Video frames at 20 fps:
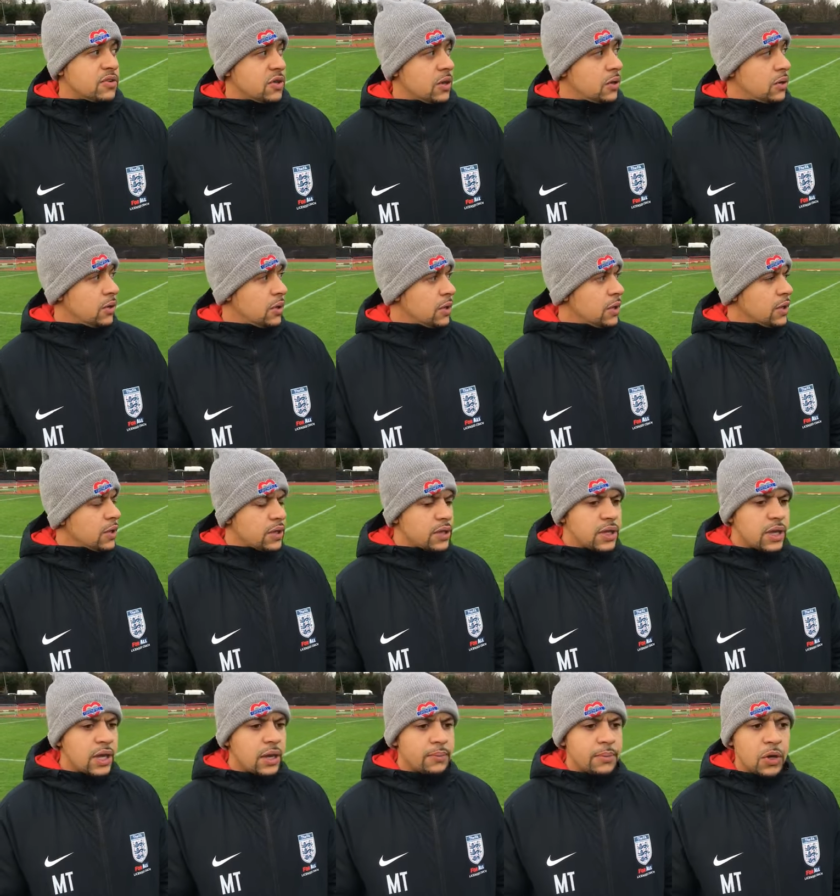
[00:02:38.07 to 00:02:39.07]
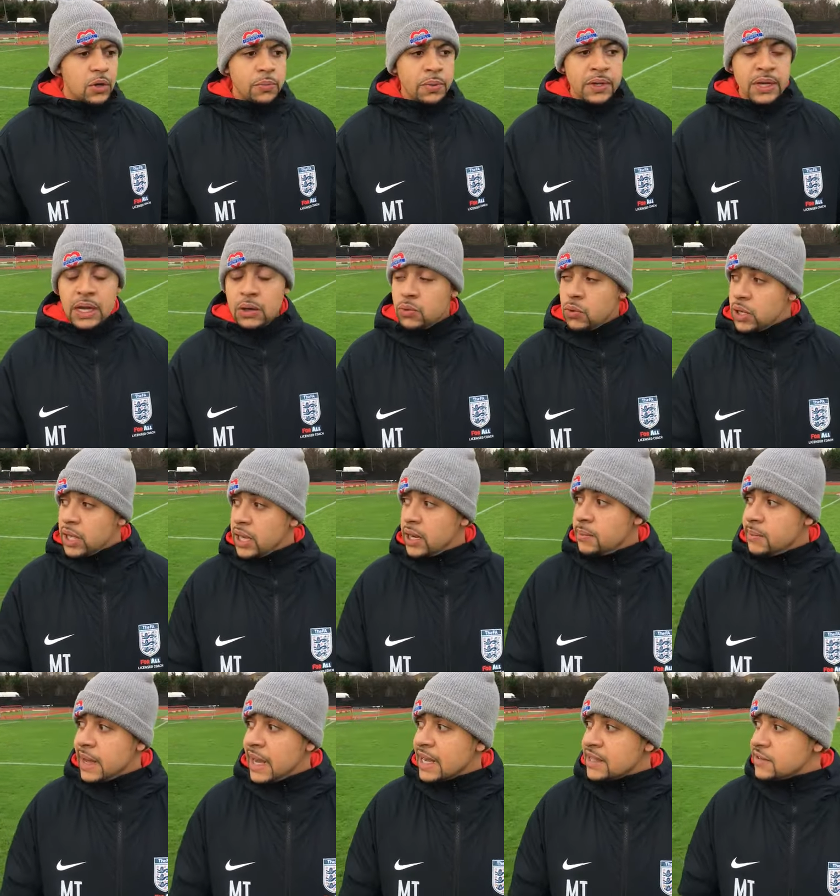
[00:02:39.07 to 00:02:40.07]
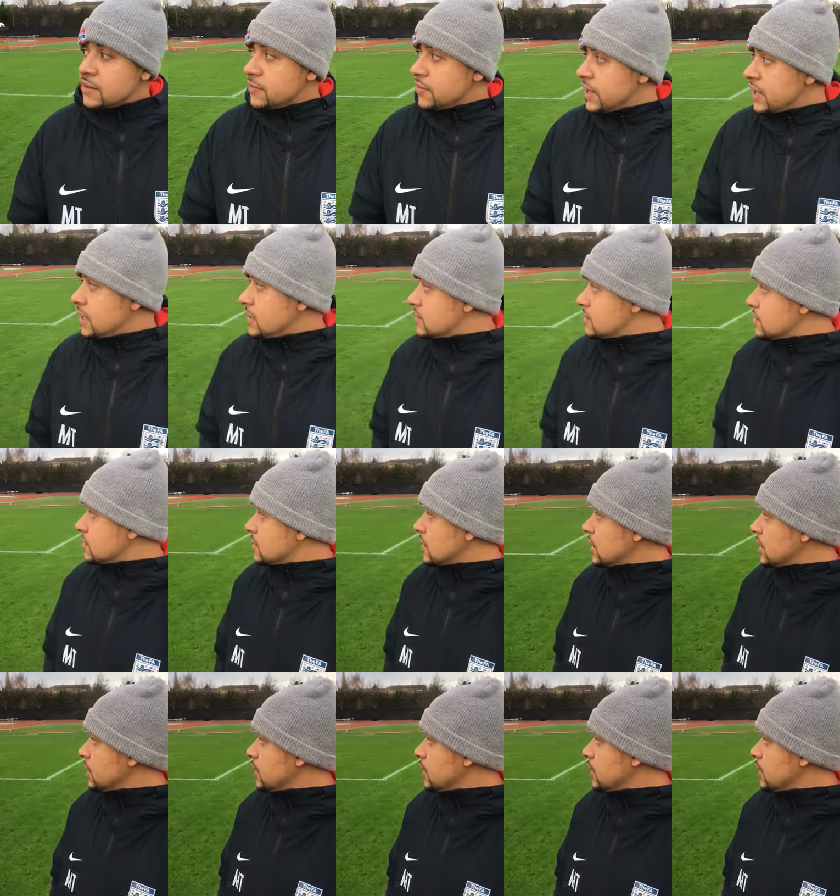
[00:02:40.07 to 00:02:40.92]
So yeah, I'm hoping that we'll get them activated today.